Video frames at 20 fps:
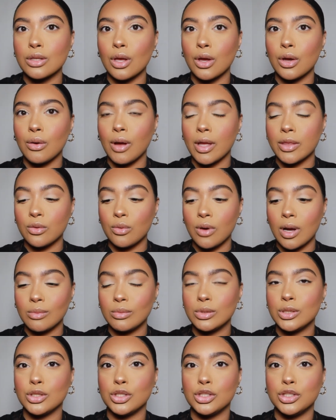So I thought I
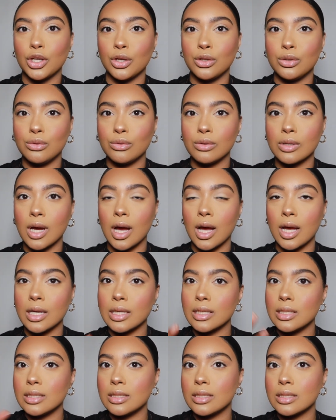would just show you
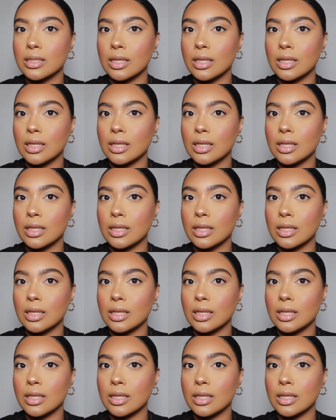guys